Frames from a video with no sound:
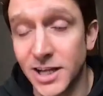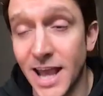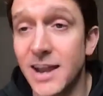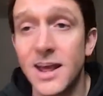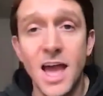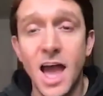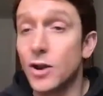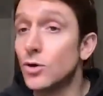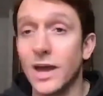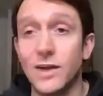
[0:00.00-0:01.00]
again and
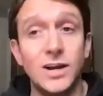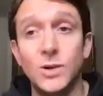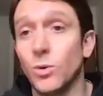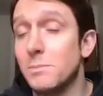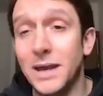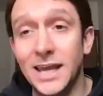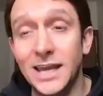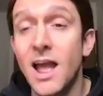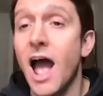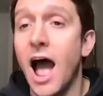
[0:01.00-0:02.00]
who they really want to
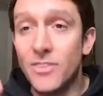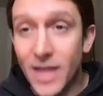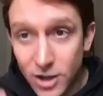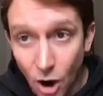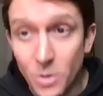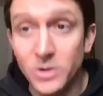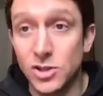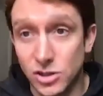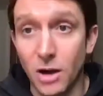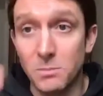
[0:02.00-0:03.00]
be. And they're going to
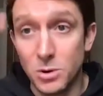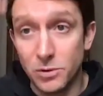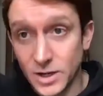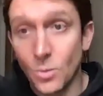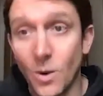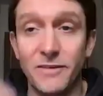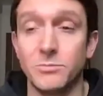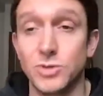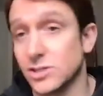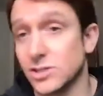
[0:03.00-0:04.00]
start moving away
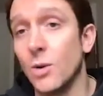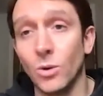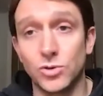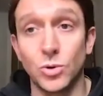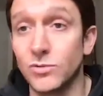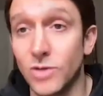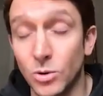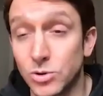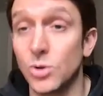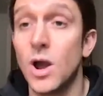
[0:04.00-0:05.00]
from just, I want toilet
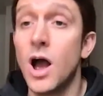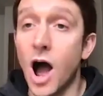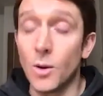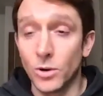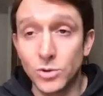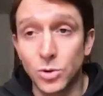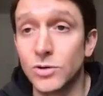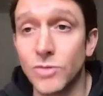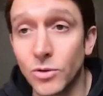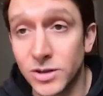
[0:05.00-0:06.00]
roll, to I want
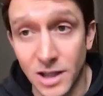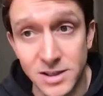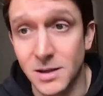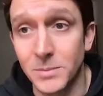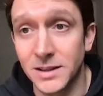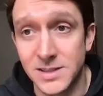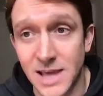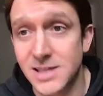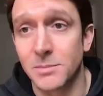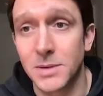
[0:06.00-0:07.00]
toilet roll that does something,
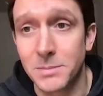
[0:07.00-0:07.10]
says something